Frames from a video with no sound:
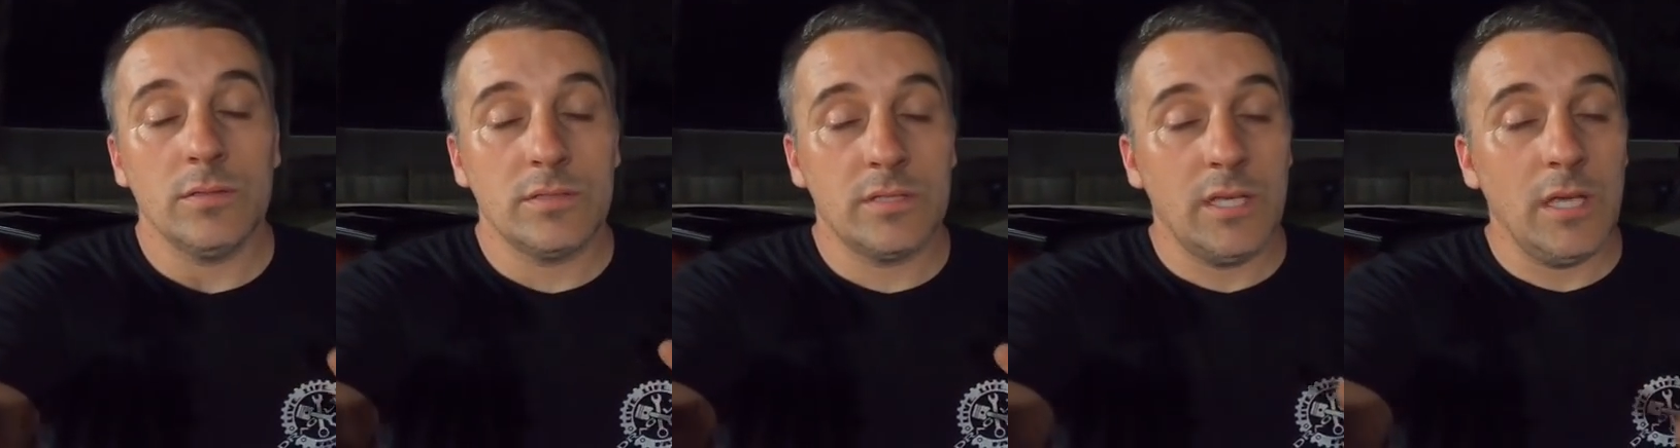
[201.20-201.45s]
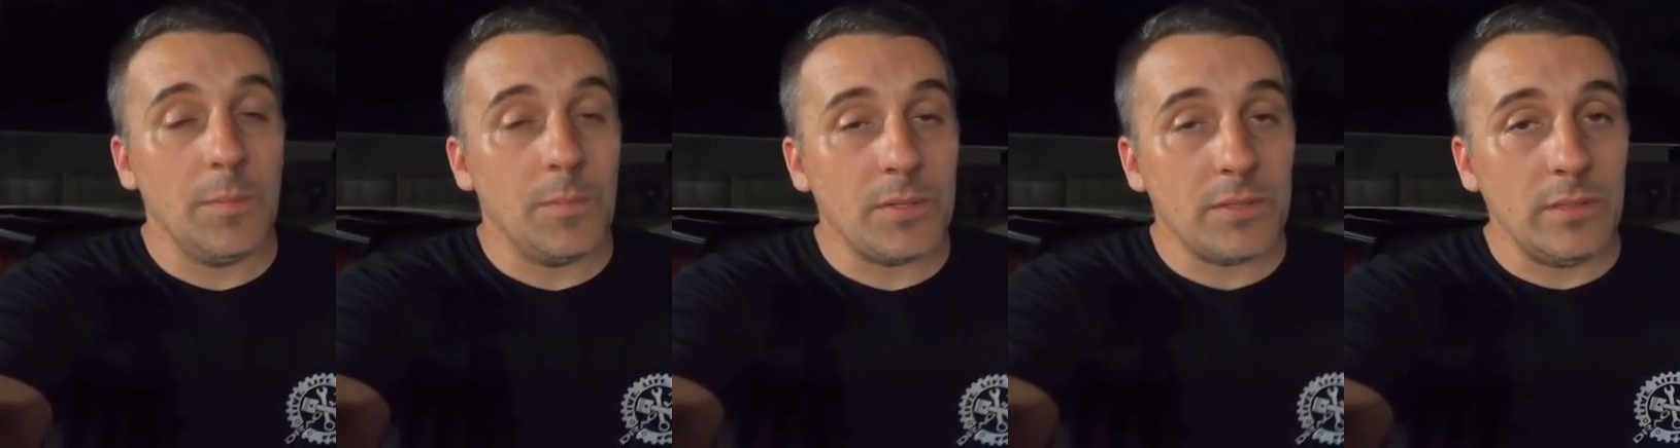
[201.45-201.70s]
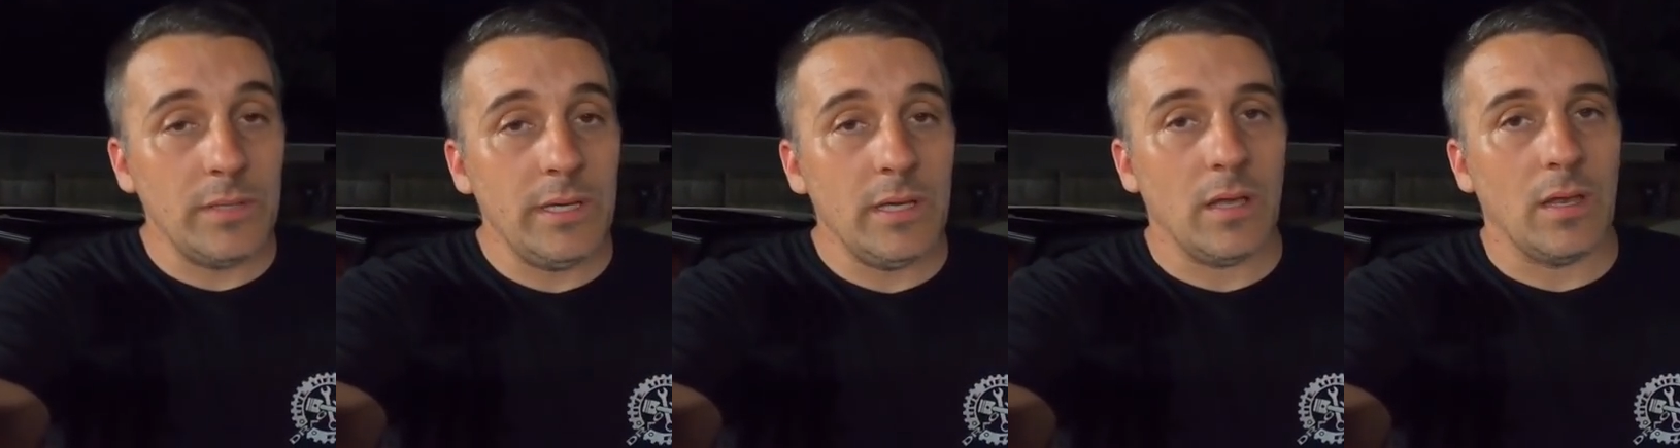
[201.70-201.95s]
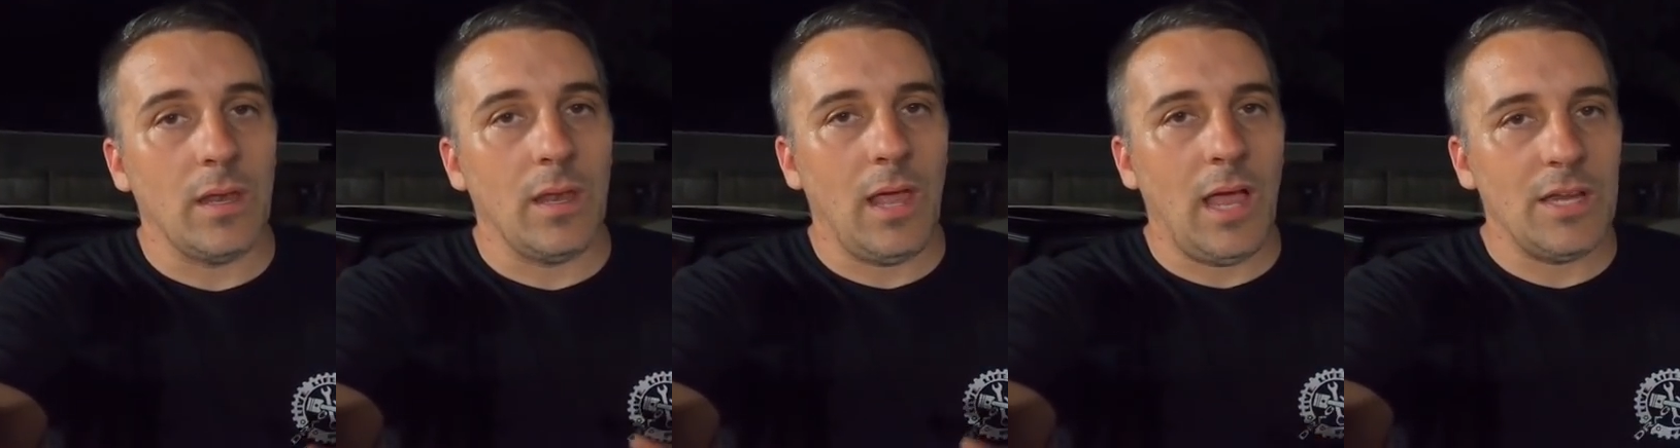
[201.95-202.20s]
typically
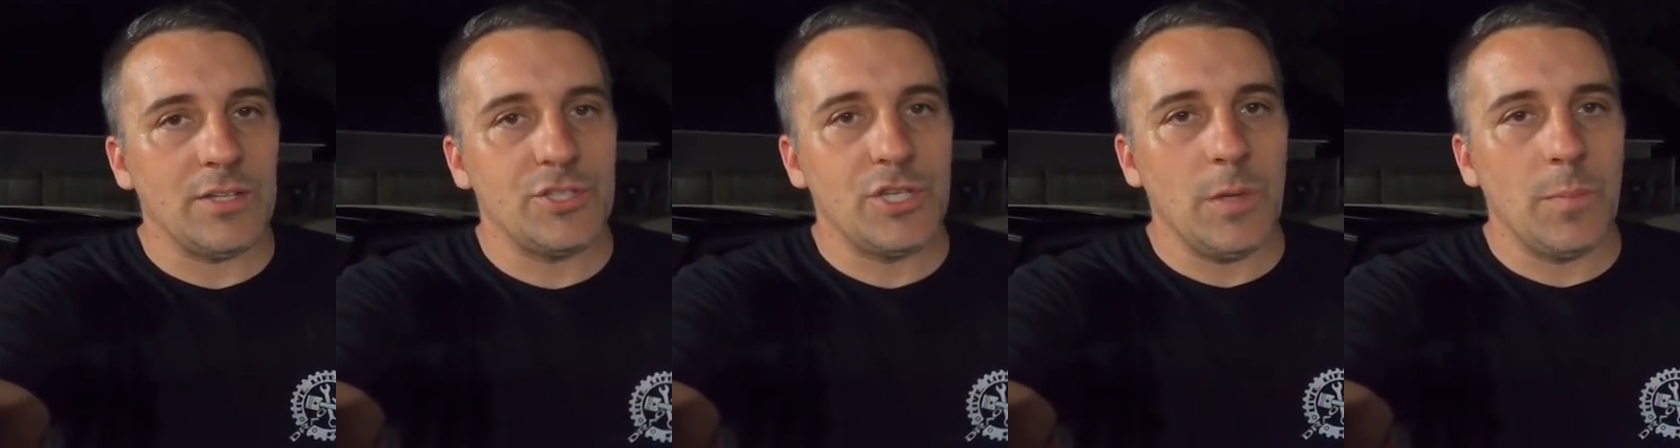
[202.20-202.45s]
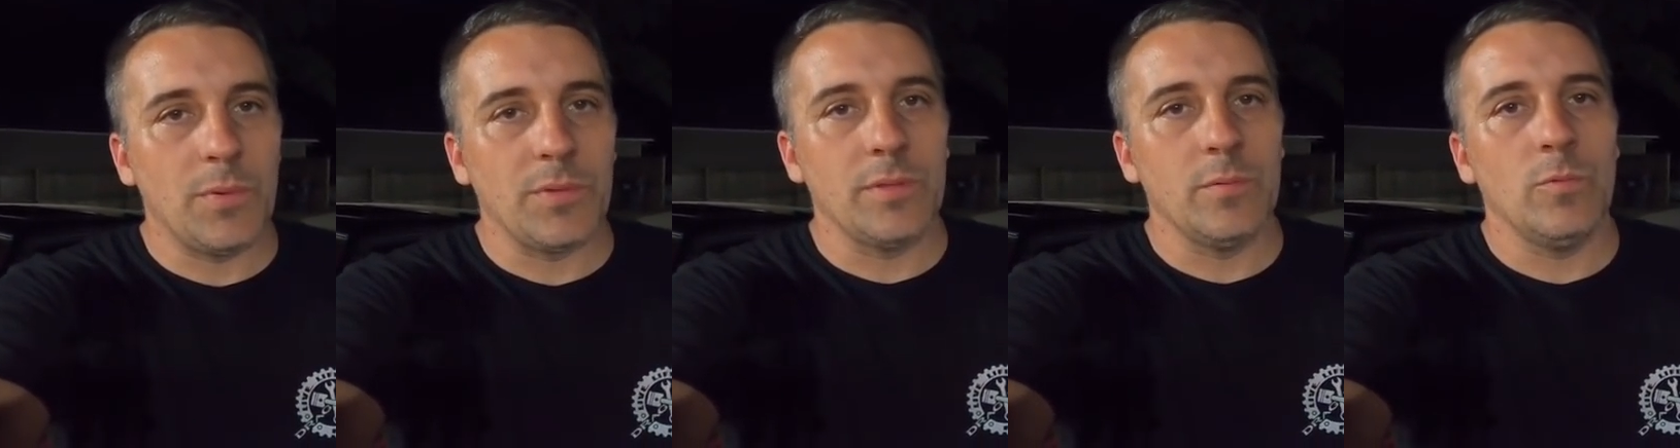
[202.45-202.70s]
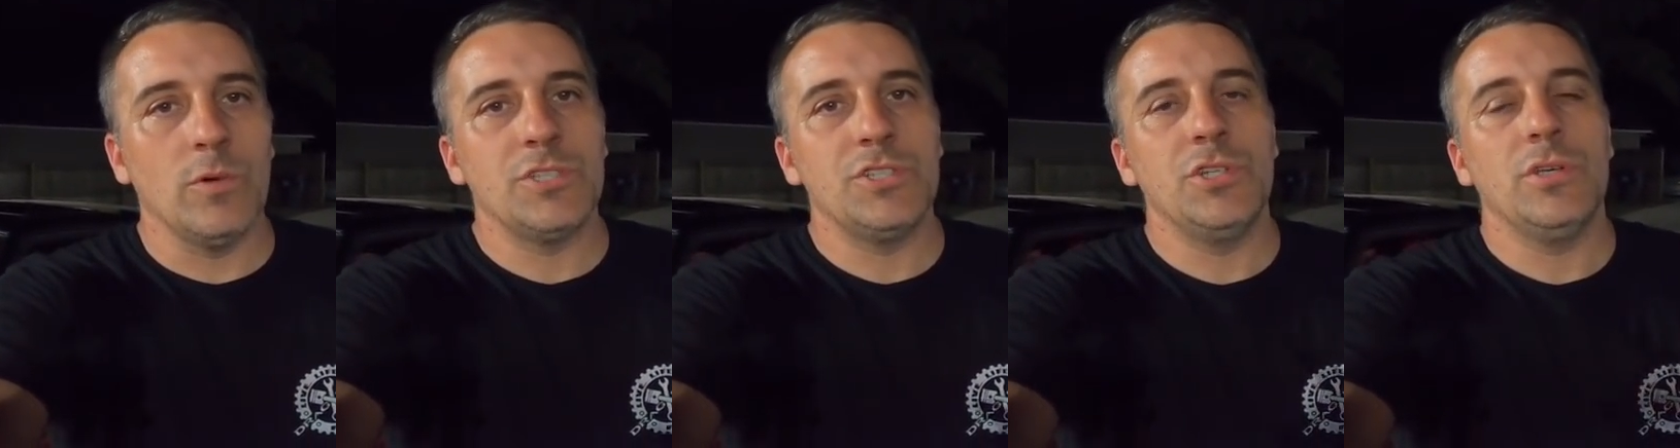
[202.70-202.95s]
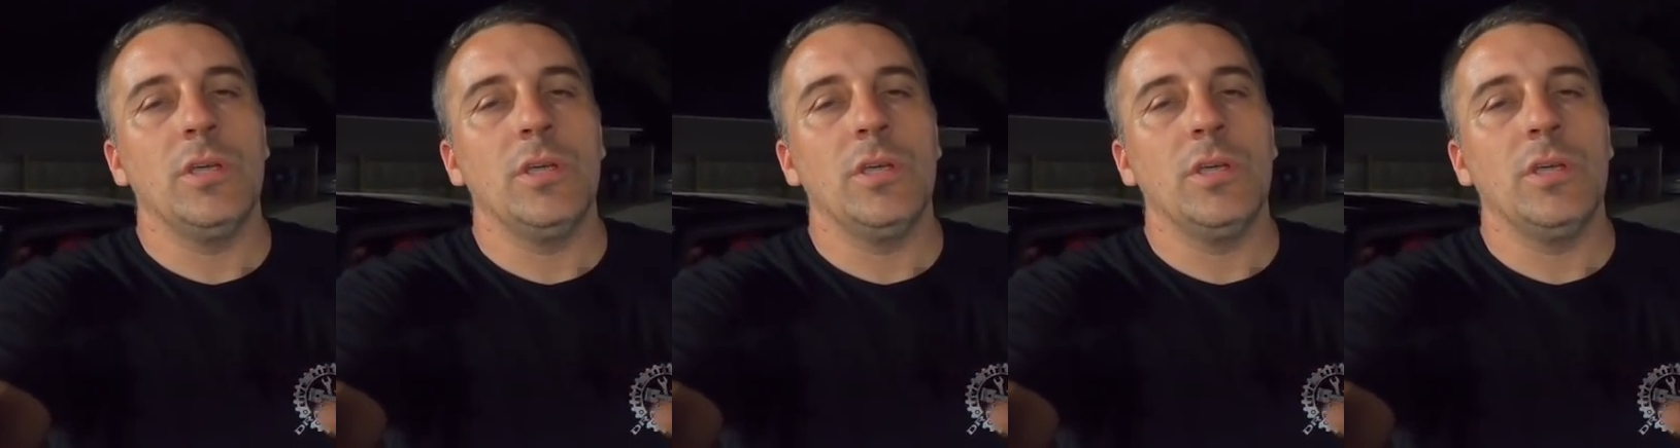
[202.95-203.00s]
a lot cheaper than what